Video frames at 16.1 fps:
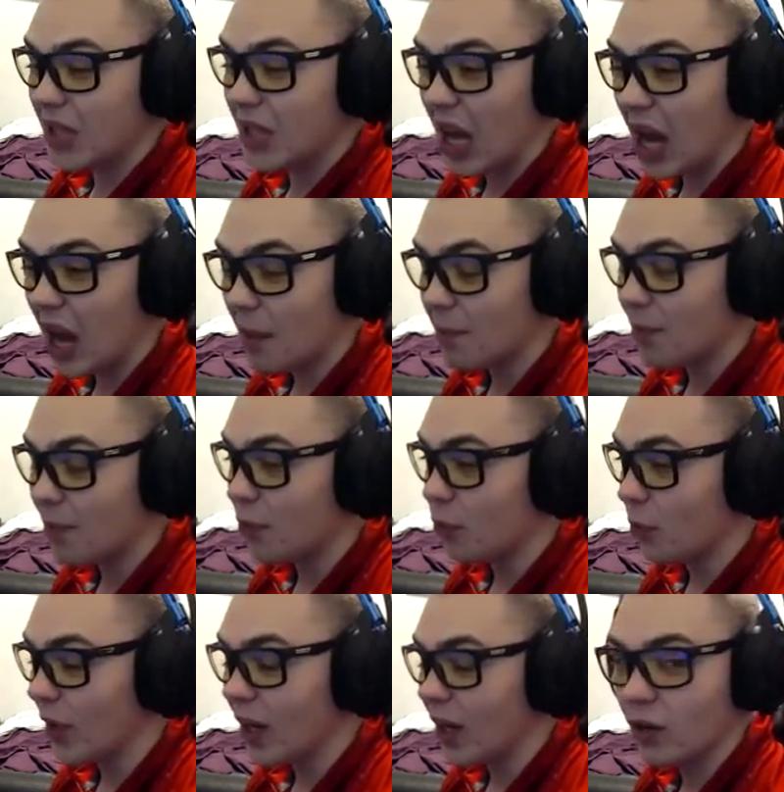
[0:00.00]
top
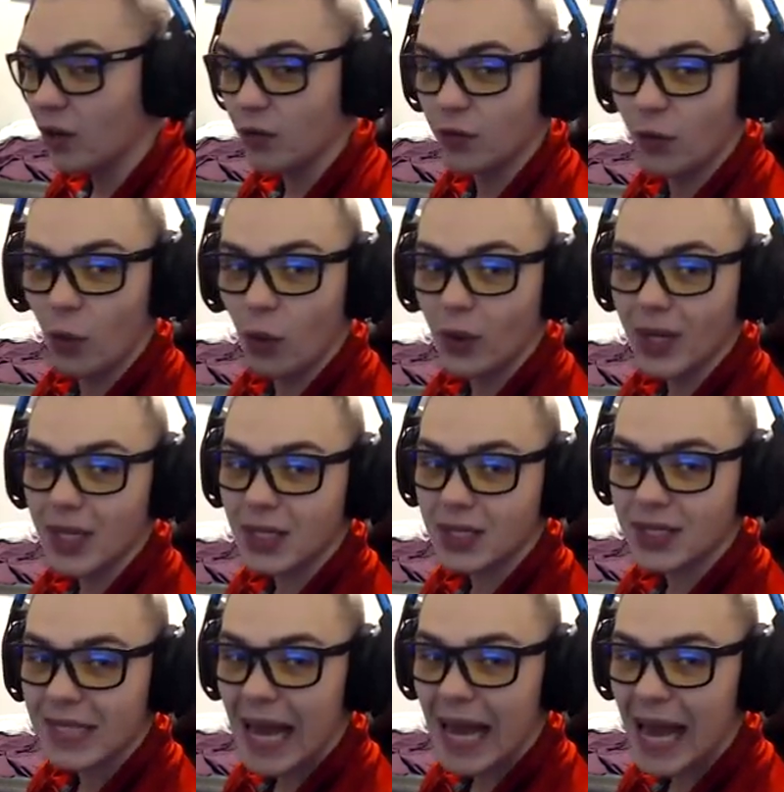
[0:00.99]
3 or 4 in
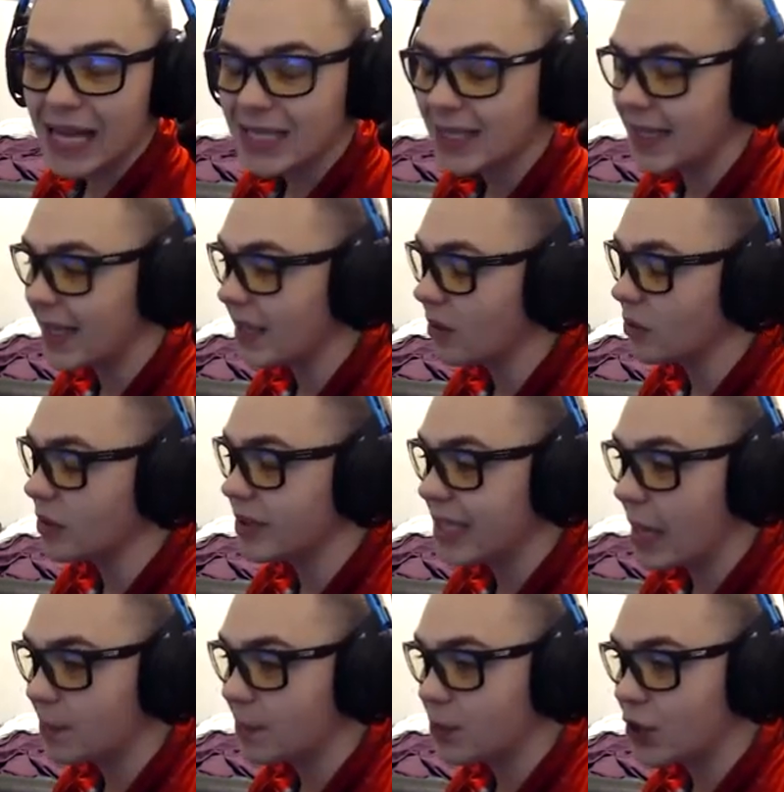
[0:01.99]
sacks and
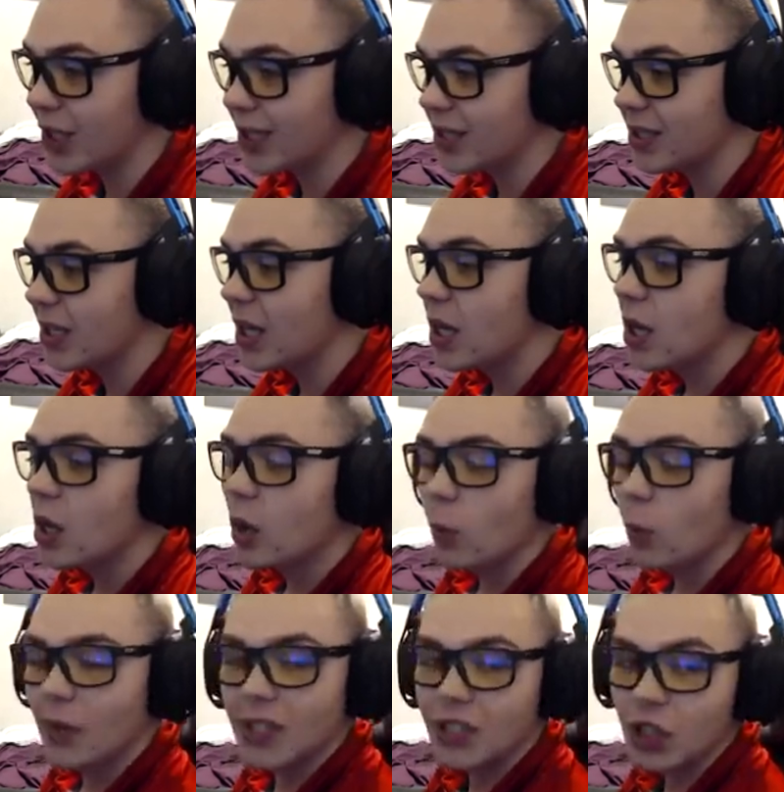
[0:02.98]
interceptions.
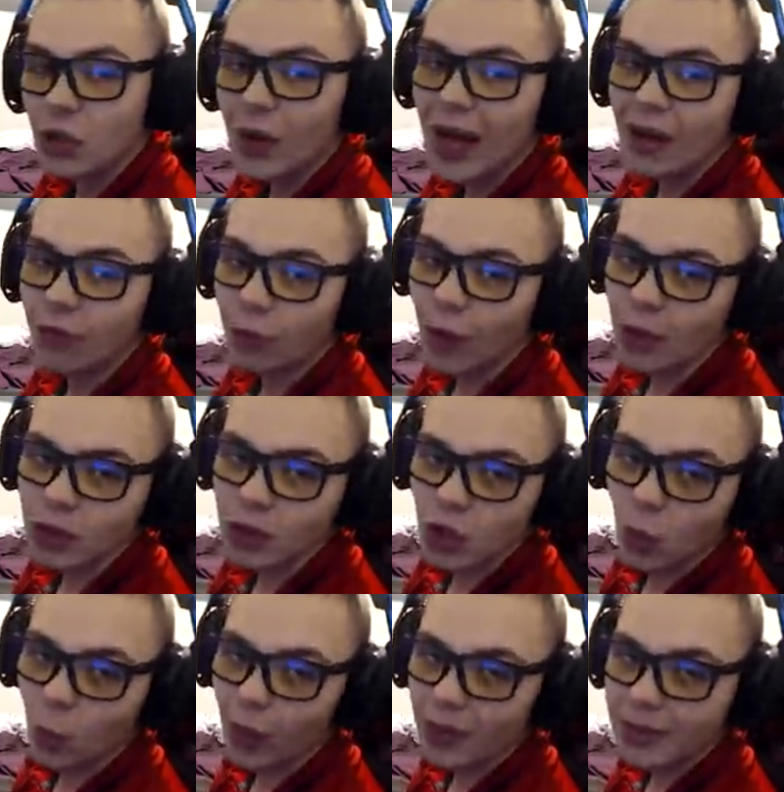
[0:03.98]
We do have Russell
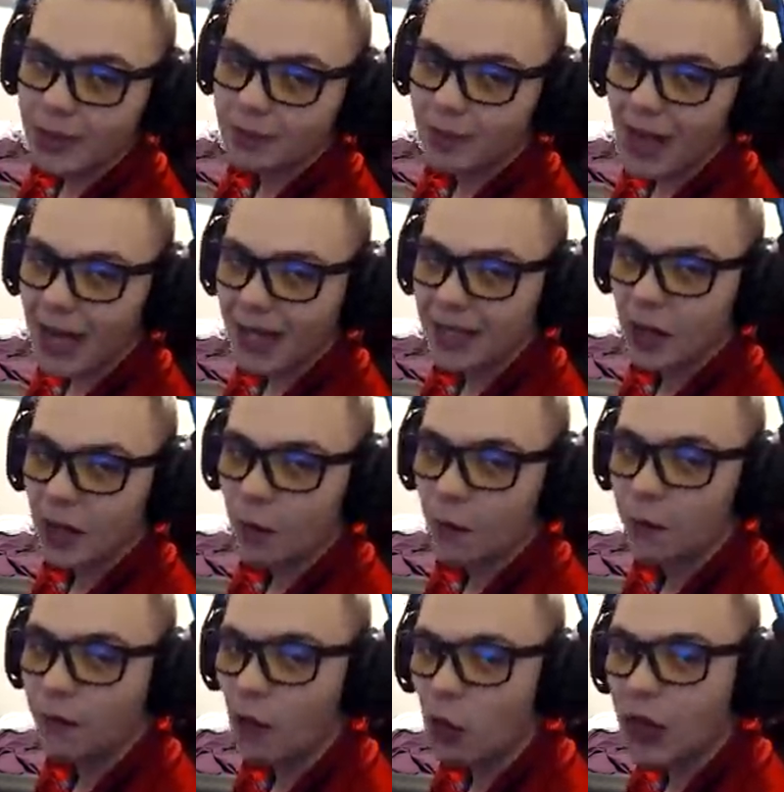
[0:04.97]
Wilson back, though,
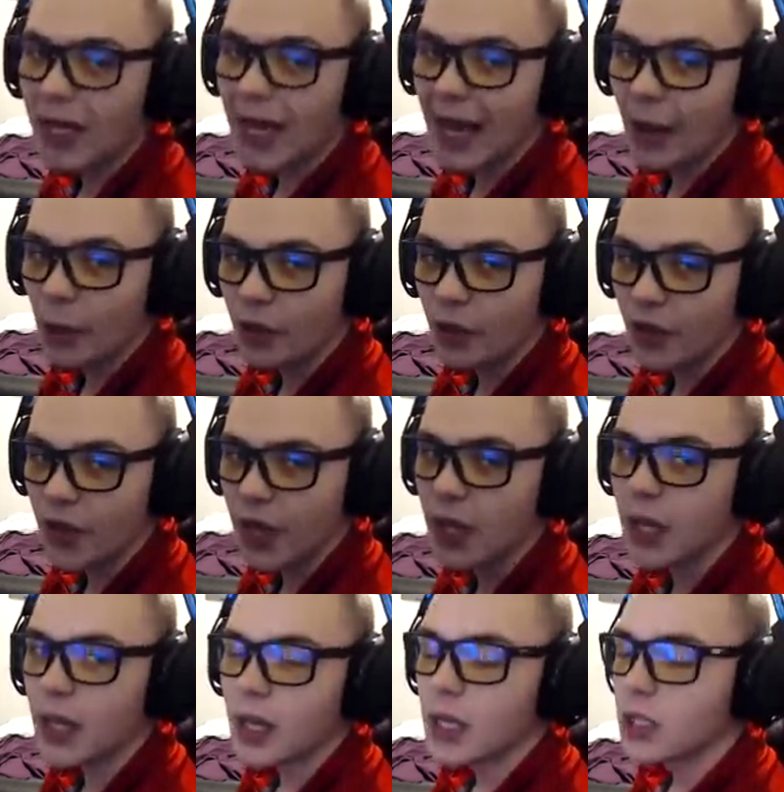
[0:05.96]
fully healthy,
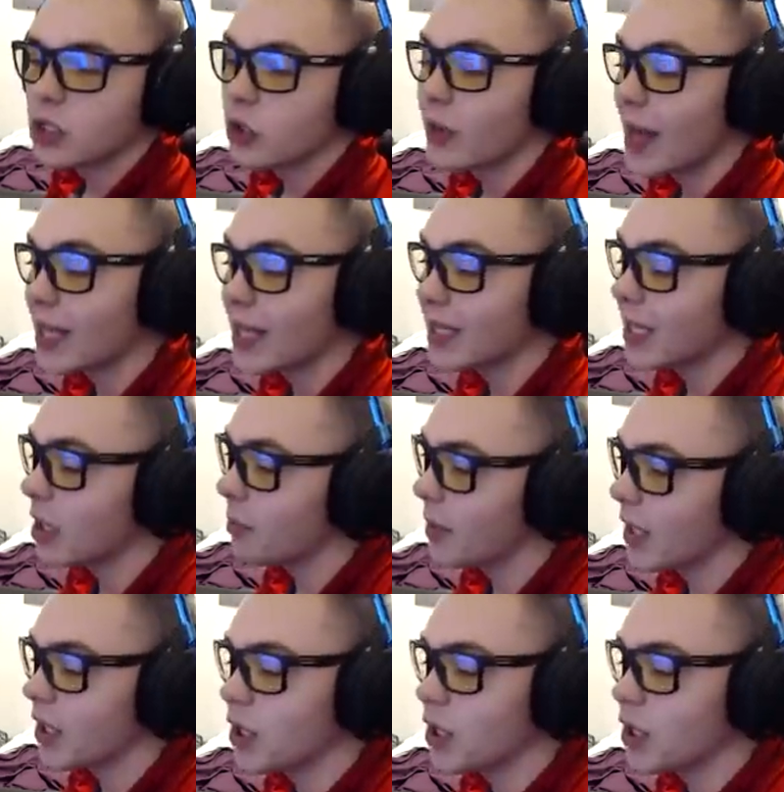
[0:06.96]
so that's going to be a